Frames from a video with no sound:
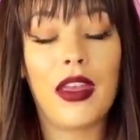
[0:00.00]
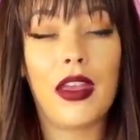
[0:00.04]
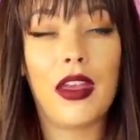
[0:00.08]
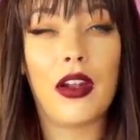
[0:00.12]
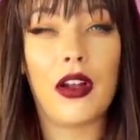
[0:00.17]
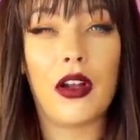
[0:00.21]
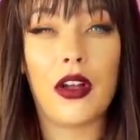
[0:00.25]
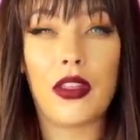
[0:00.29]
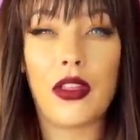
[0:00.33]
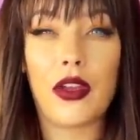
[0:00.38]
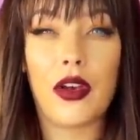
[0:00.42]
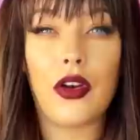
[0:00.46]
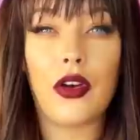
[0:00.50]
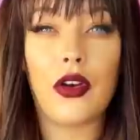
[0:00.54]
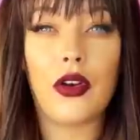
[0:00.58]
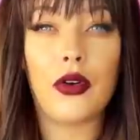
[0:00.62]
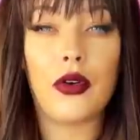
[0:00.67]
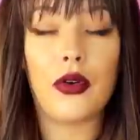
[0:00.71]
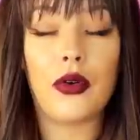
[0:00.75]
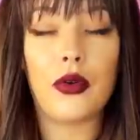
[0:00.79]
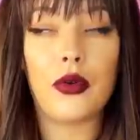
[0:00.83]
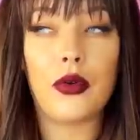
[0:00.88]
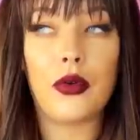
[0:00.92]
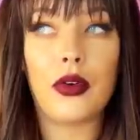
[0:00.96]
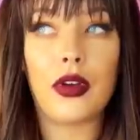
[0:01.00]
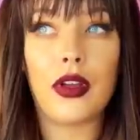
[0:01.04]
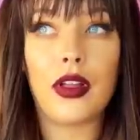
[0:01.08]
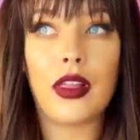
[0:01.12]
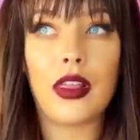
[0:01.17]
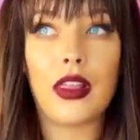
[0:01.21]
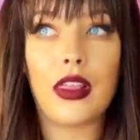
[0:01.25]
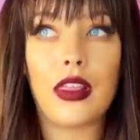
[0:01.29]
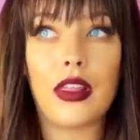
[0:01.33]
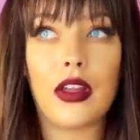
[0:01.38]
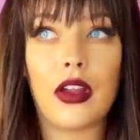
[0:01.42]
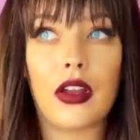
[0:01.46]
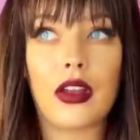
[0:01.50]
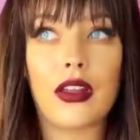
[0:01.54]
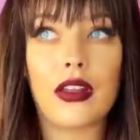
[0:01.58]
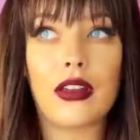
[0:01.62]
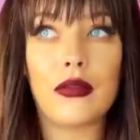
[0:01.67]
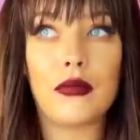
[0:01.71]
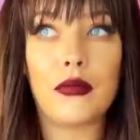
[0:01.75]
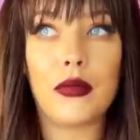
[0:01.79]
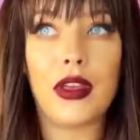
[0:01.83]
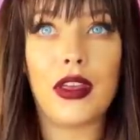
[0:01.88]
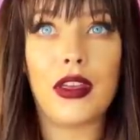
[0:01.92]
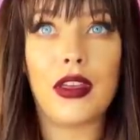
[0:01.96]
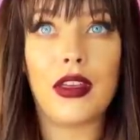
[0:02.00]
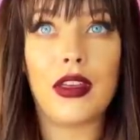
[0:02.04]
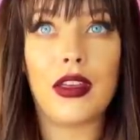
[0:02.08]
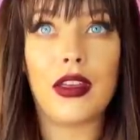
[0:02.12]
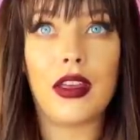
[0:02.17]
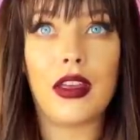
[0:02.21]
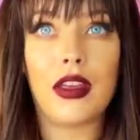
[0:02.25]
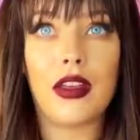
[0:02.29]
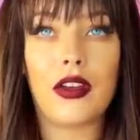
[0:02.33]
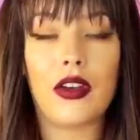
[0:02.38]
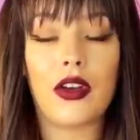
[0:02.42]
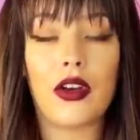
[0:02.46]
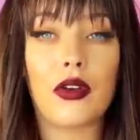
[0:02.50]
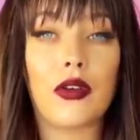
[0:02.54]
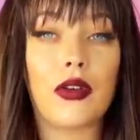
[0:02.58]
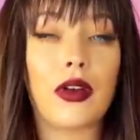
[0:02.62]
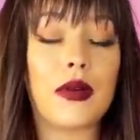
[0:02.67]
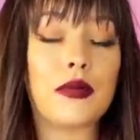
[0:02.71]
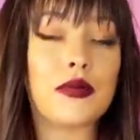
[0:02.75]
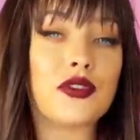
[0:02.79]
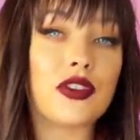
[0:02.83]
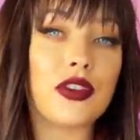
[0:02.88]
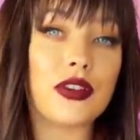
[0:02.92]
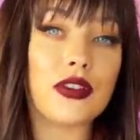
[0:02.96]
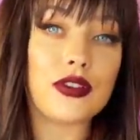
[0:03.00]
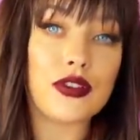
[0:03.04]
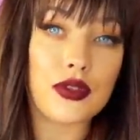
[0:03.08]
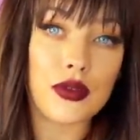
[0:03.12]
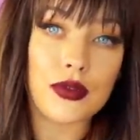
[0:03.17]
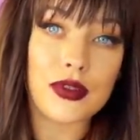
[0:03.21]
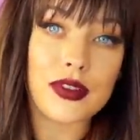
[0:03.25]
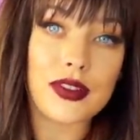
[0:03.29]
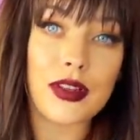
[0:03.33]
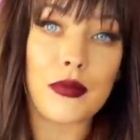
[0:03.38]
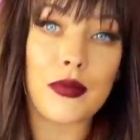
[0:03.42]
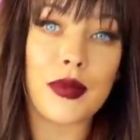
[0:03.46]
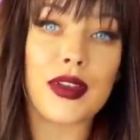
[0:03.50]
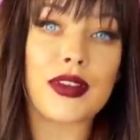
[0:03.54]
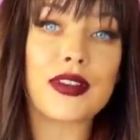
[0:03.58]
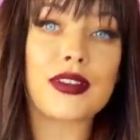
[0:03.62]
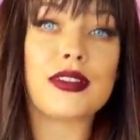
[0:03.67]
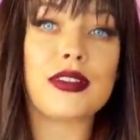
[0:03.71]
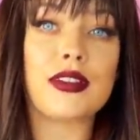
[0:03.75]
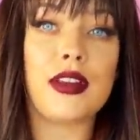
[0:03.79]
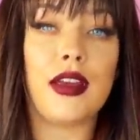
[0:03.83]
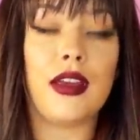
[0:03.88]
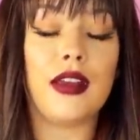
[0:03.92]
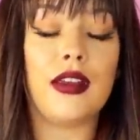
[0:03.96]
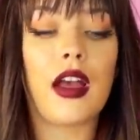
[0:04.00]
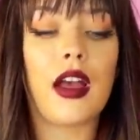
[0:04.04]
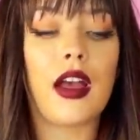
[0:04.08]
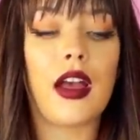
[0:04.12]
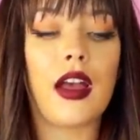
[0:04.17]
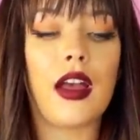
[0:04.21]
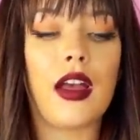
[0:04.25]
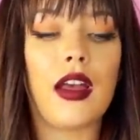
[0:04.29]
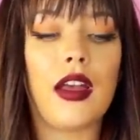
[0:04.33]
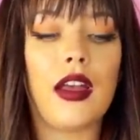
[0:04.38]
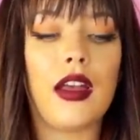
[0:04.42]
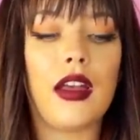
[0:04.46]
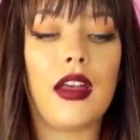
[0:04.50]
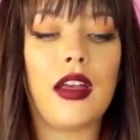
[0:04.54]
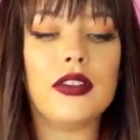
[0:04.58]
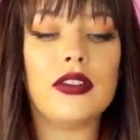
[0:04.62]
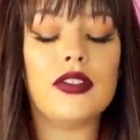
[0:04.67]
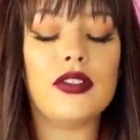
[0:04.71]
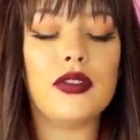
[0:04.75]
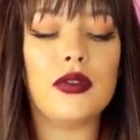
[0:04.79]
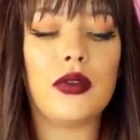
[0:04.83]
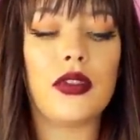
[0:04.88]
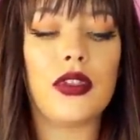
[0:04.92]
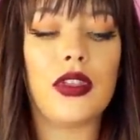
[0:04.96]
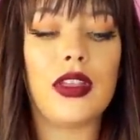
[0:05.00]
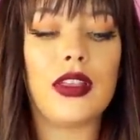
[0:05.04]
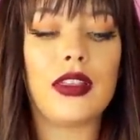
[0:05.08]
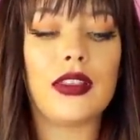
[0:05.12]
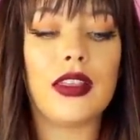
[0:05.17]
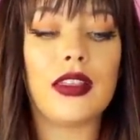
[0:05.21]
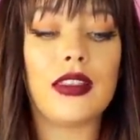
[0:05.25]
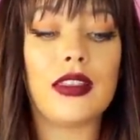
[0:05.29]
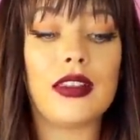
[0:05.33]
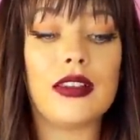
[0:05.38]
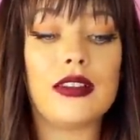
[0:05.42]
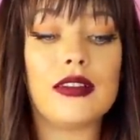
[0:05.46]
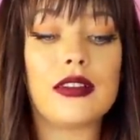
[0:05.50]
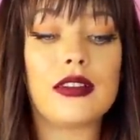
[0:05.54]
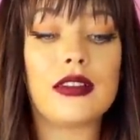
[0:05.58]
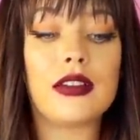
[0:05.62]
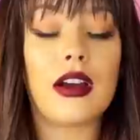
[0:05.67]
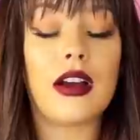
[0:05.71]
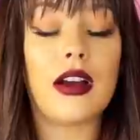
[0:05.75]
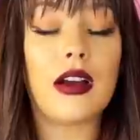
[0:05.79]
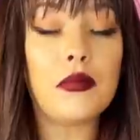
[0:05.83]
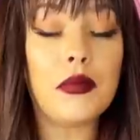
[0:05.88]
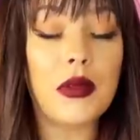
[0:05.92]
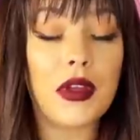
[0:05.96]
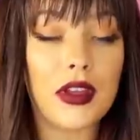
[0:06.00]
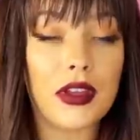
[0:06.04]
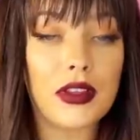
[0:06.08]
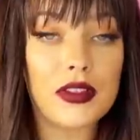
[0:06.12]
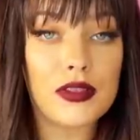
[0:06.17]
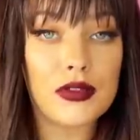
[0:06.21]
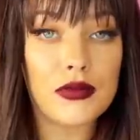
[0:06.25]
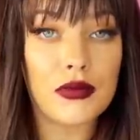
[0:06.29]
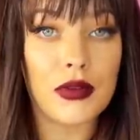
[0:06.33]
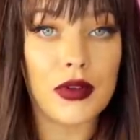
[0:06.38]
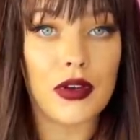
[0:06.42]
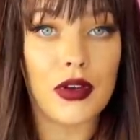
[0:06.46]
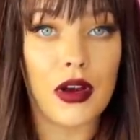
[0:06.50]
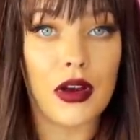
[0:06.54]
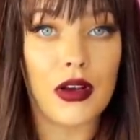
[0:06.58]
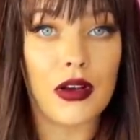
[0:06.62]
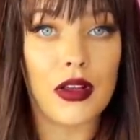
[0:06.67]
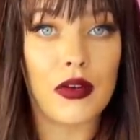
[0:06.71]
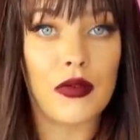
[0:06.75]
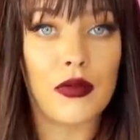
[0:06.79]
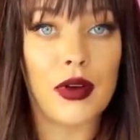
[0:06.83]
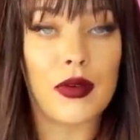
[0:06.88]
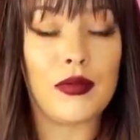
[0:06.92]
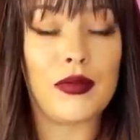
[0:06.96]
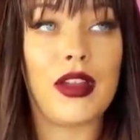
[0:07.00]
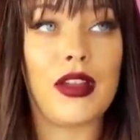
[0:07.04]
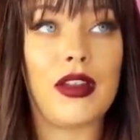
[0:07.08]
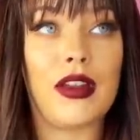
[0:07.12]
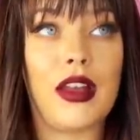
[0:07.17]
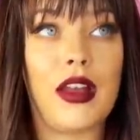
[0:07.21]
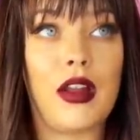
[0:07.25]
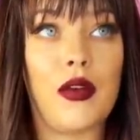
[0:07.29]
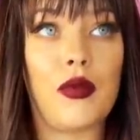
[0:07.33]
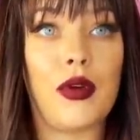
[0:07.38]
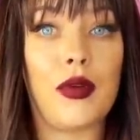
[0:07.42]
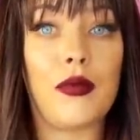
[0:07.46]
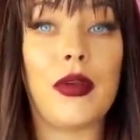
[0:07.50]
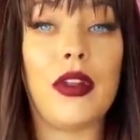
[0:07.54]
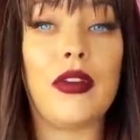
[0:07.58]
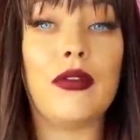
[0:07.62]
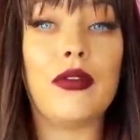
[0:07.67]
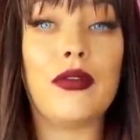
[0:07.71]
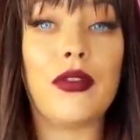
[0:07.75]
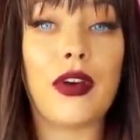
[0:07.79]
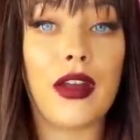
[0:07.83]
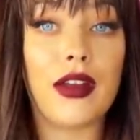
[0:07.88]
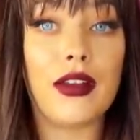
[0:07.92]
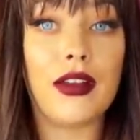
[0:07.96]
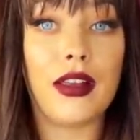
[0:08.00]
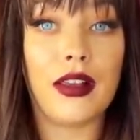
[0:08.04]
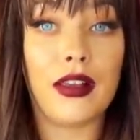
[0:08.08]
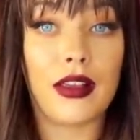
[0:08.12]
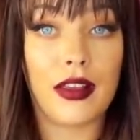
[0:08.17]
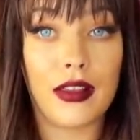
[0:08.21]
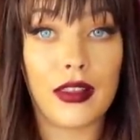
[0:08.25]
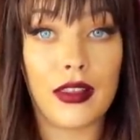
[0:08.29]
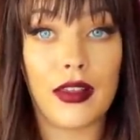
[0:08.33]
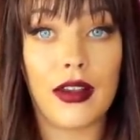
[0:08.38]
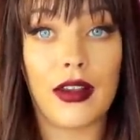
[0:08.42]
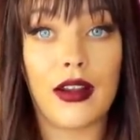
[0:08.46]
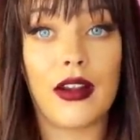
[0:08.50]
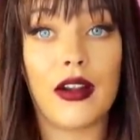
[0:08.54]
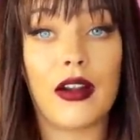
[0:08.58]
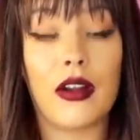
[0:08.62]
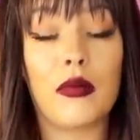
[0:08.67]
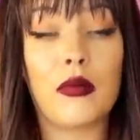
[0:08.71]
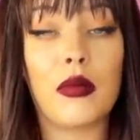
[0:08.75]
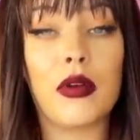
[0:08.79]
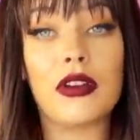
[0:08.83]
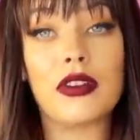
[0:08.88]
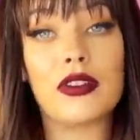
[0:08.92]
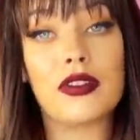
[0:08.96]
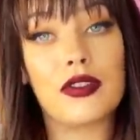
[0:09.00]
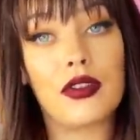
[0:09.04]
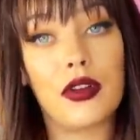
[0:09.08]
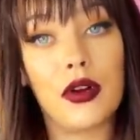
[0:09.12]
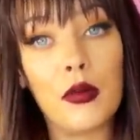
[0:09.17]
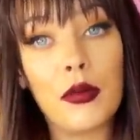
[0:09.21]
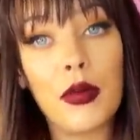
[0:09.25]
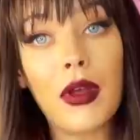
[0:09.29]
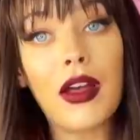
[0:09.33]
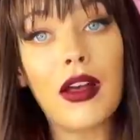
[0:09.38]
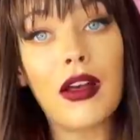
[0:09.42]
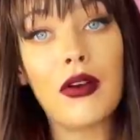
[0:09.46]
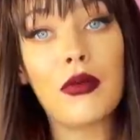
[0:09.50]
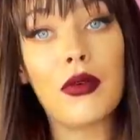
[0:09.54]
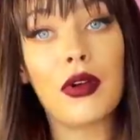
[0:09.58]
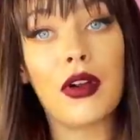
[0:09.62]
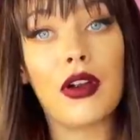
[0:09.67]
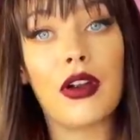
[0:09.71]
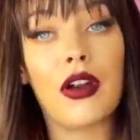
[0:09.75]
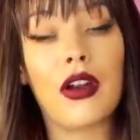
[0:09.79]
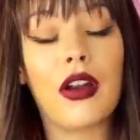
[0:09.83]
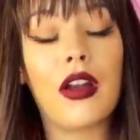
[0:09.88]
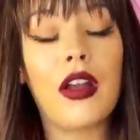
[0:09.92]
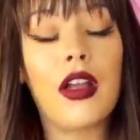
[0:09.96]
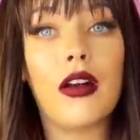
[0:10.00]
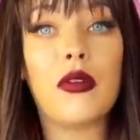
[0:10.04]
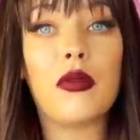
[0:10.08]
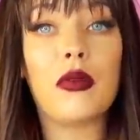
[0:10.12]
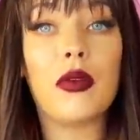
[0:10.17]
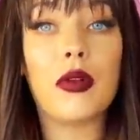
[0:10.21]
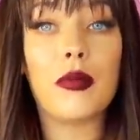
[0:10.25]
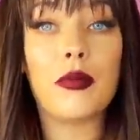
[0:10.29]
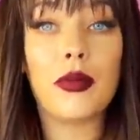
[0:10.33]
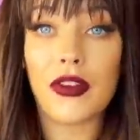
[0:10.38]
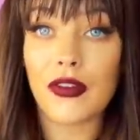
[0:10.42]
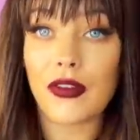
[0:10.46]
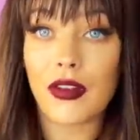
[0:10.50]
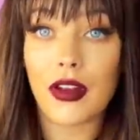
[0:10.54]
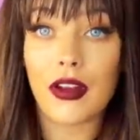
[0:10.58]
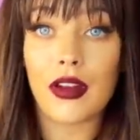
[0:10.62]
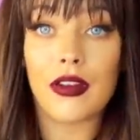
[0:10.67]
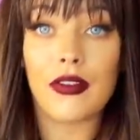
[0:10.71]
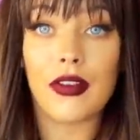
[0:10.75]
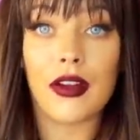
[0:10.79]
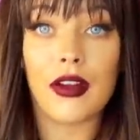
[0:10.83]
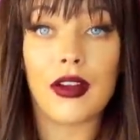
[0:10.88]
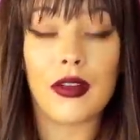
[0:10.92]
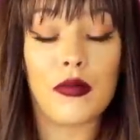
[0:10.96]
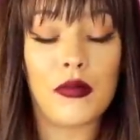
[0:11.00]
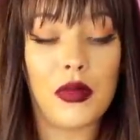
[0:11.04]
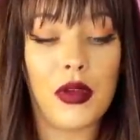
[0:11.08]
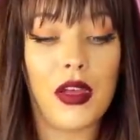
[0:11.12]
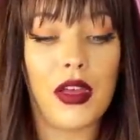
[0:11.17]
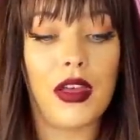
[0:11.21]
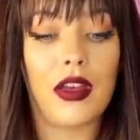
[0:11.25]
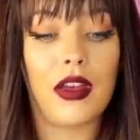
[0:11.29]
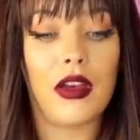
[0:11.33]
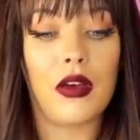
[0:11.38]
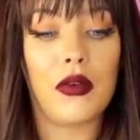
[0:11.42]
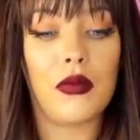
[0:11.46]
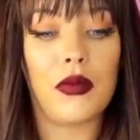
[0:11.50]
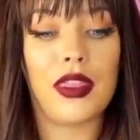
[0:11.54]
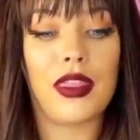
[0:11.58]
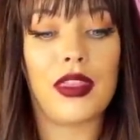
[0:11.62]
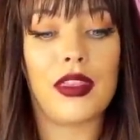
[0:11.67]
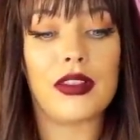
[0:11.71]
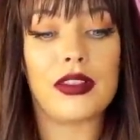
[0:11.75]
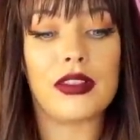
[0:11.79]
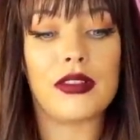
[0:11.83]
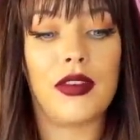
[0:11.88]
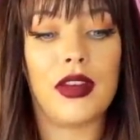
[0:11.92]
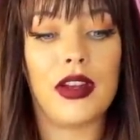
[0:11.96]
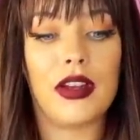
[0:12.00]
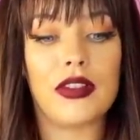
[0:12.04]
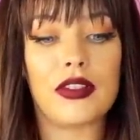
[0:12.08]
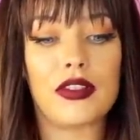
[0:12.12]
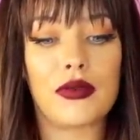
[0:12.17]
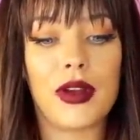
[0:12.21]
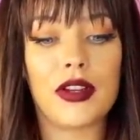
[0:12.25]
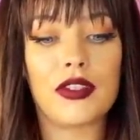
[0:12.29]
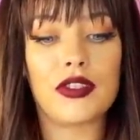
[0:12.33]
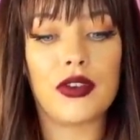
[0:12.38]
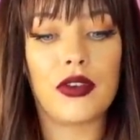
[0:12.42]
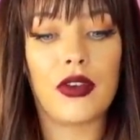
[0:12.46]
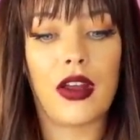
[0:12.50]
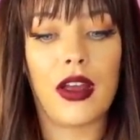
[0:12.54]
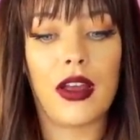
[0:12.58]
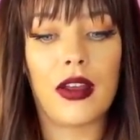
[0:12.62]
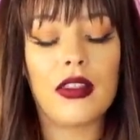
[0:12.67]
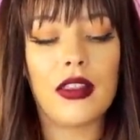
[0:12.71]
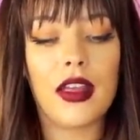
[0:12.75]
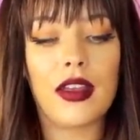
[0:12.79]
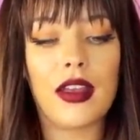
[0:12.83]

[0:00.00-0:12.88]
And although there can be corruption to some extent, I do think that these topics regarding women and women finding their personal power will be very, very big with this Venus retrograde trade.